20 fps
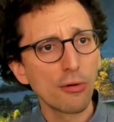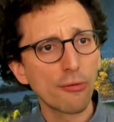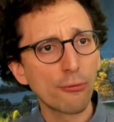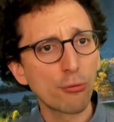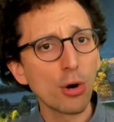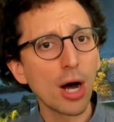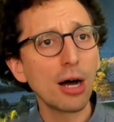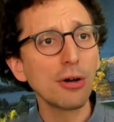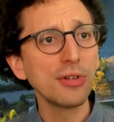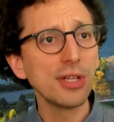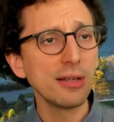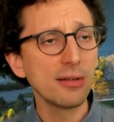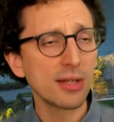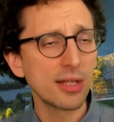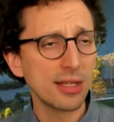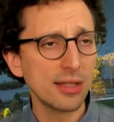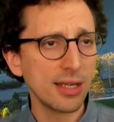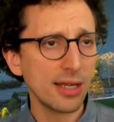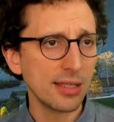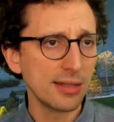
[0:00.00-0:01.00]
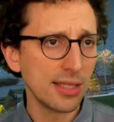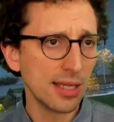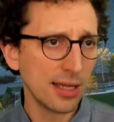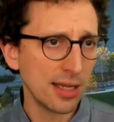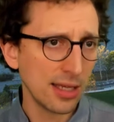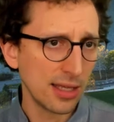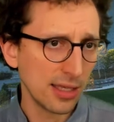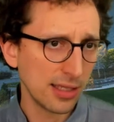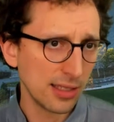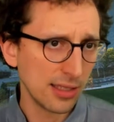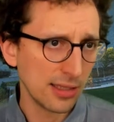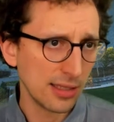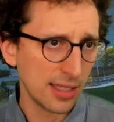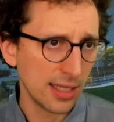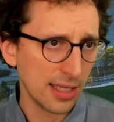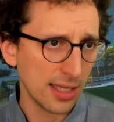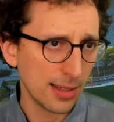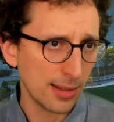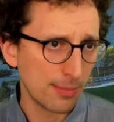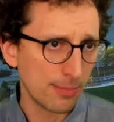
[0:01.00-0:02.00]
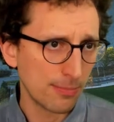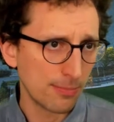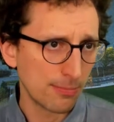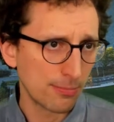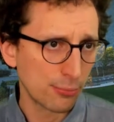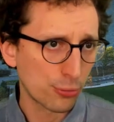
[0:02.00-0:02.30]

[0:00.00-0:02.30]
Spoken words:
throughout the